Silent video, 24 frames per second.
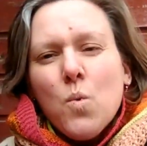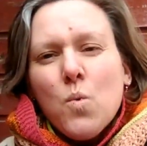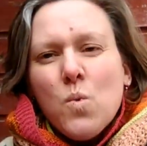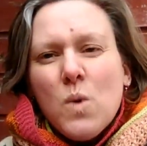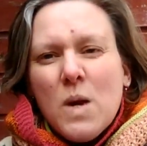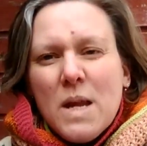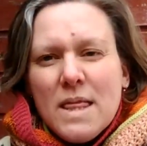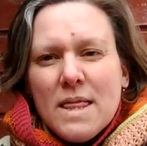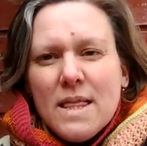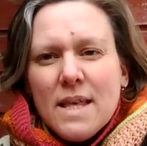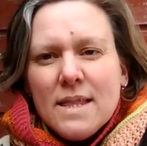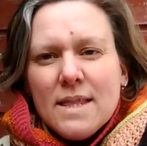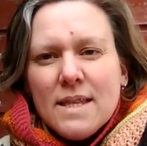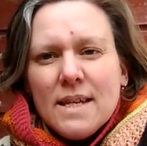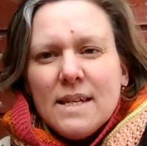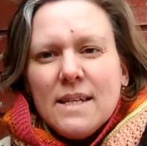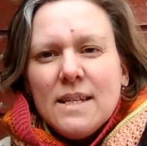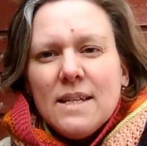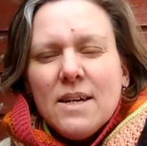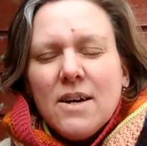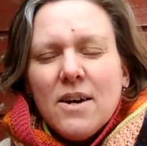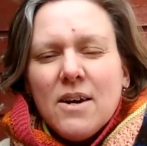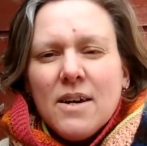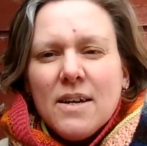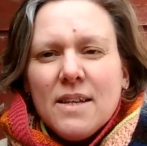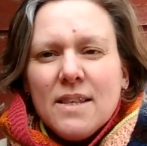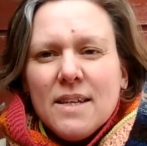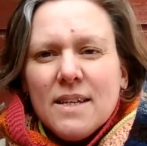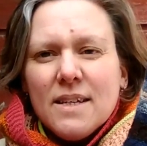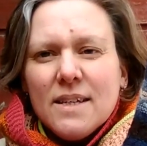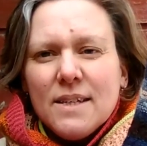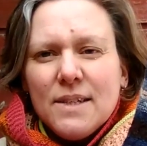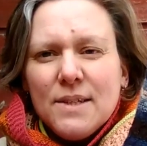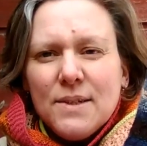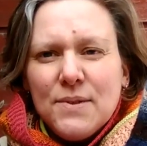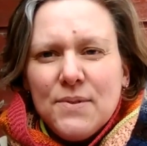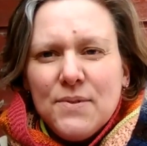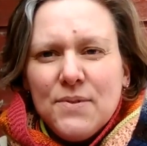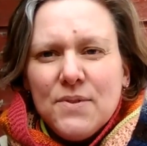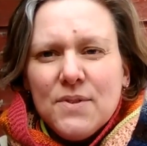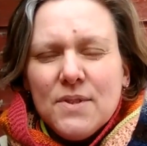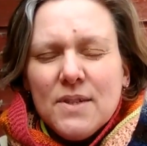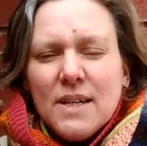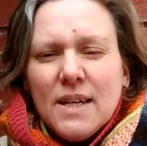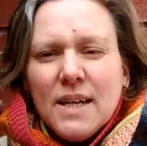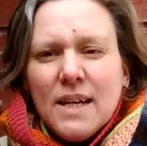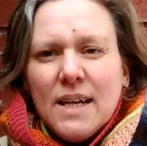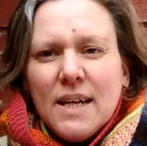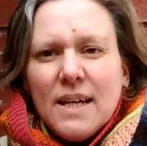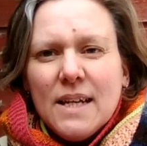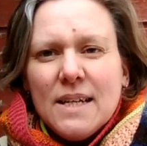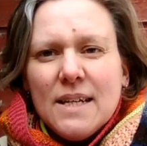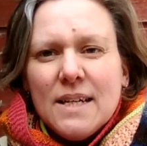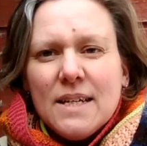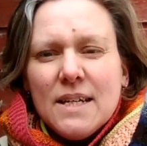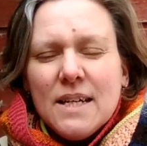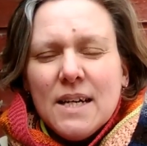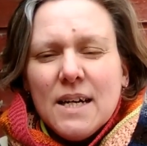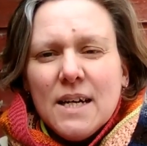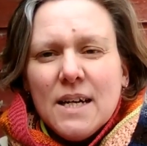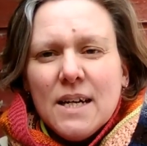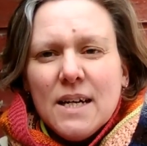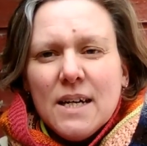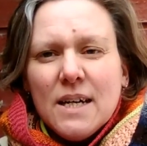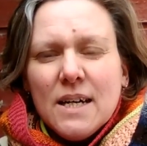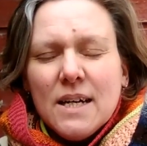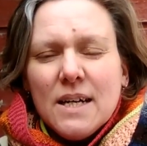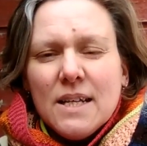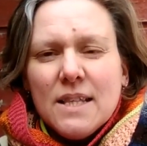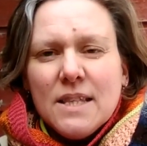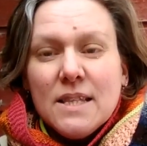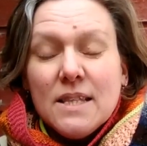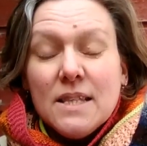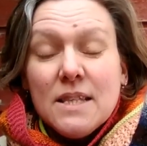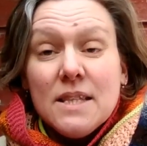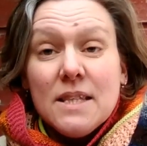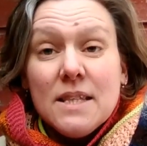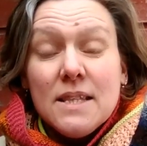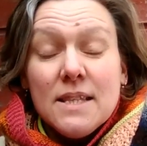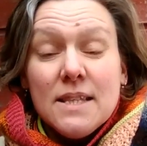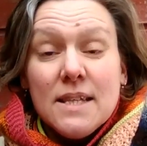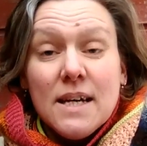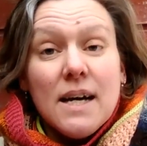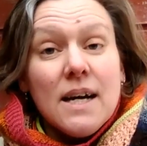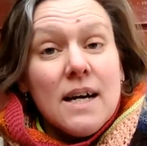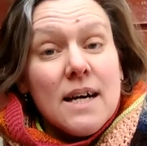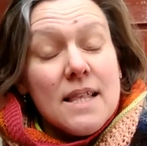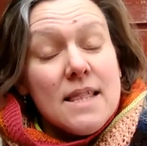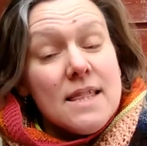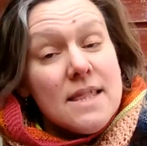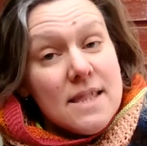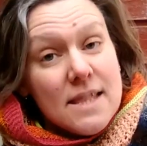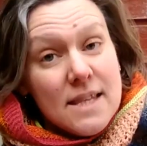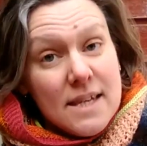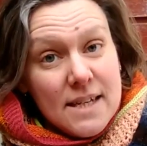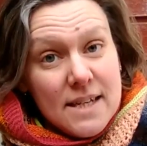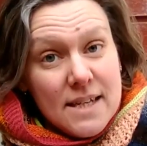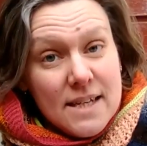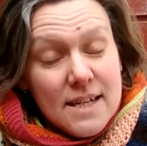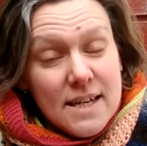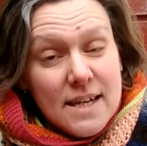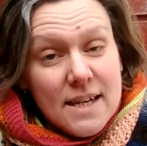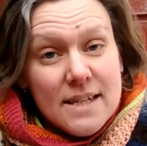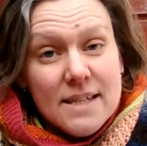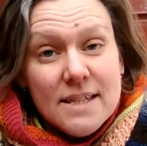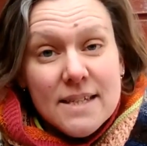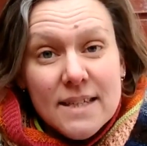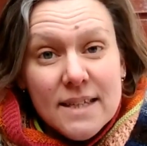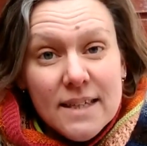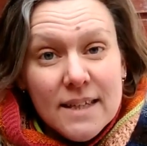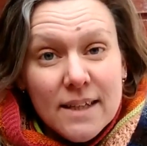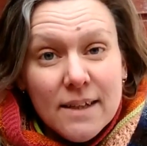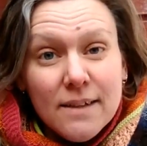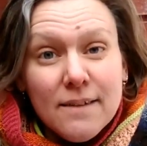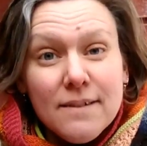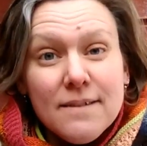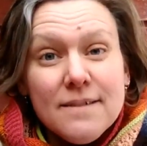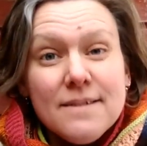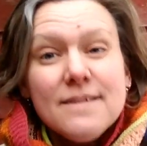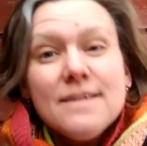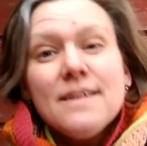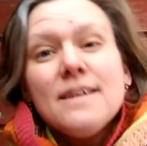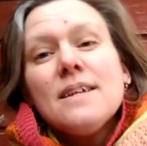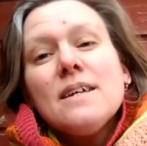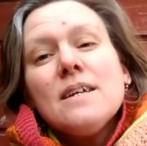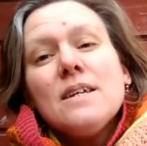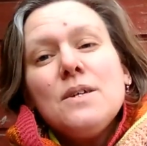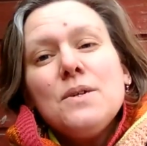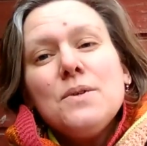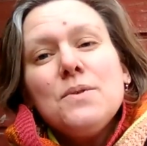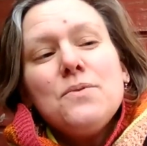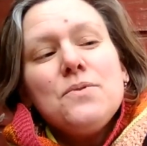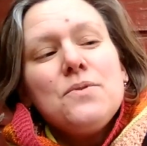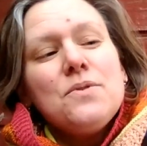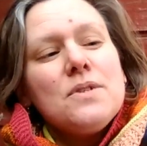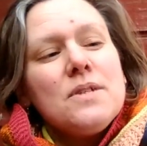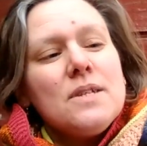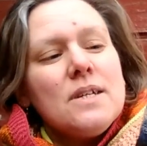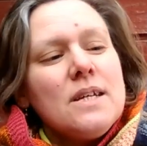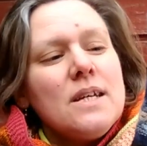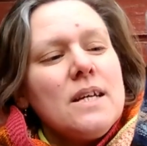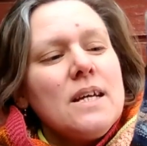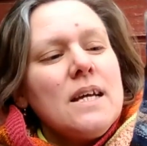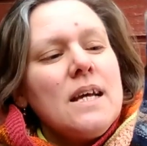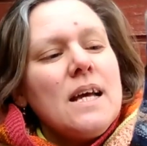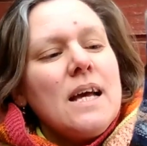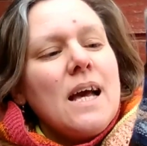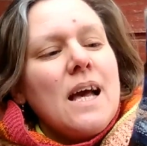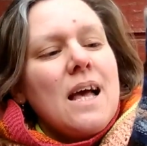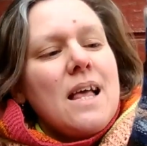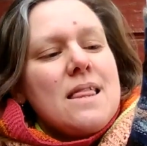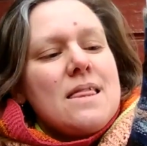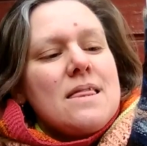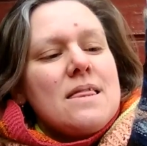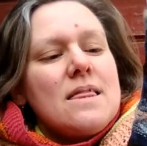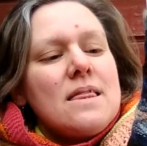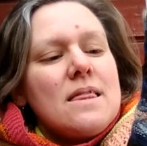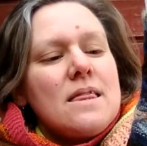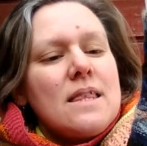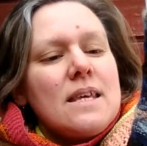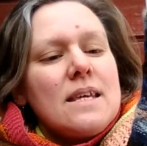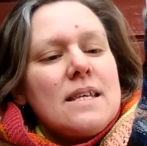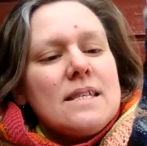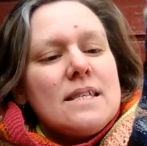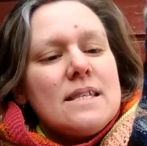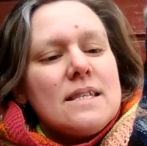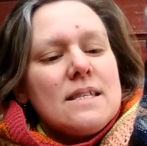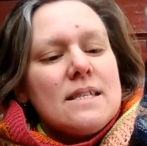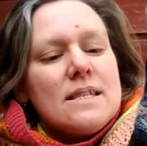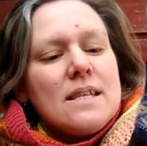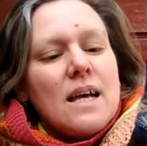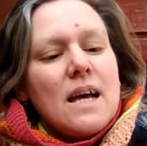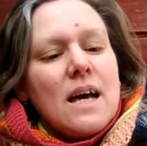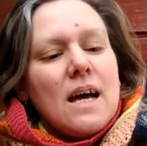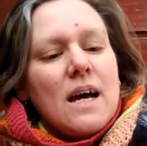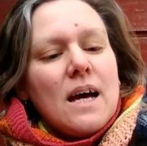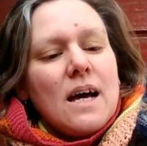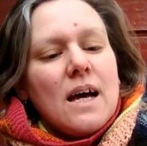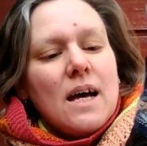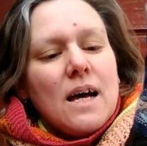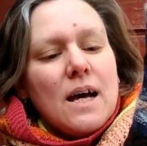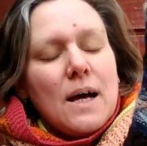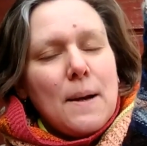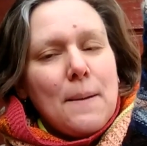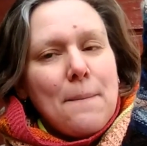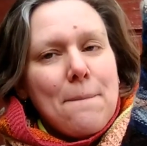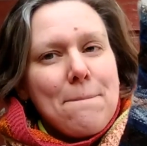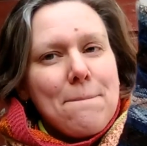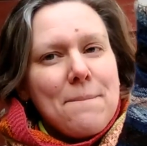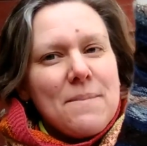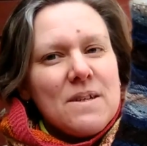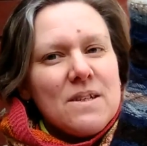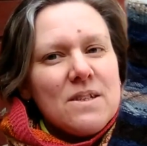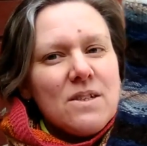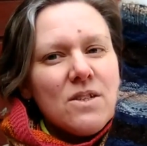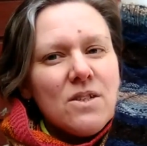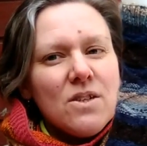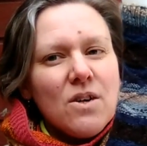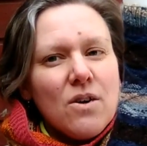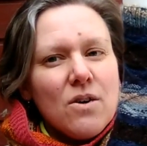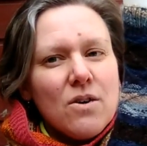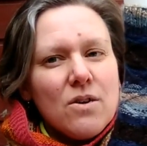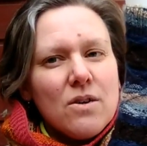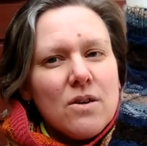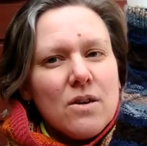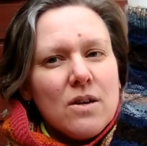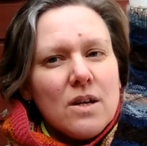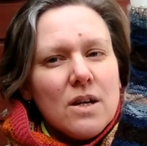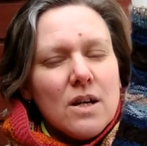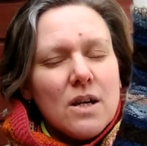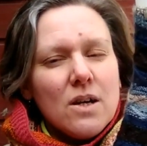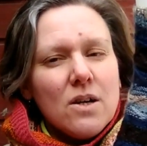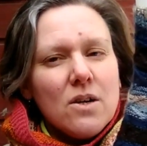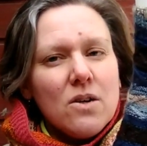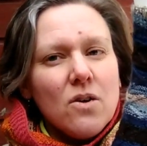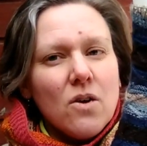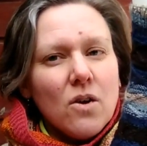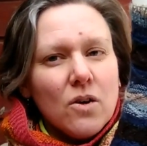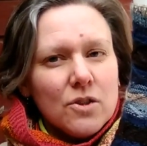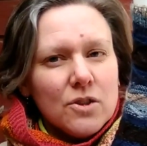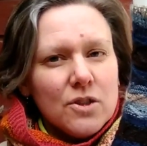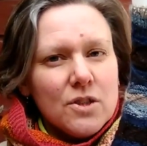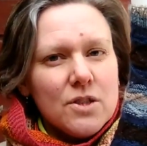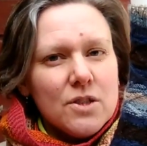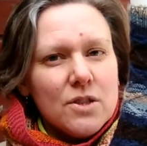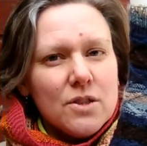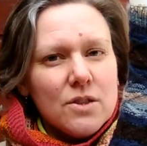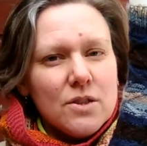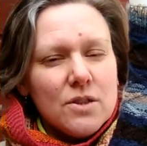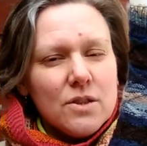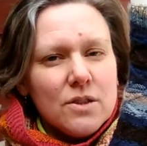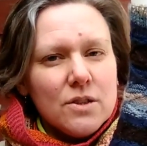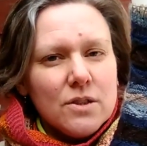With the thin yarn that I used and the thin needles that I used, this sock got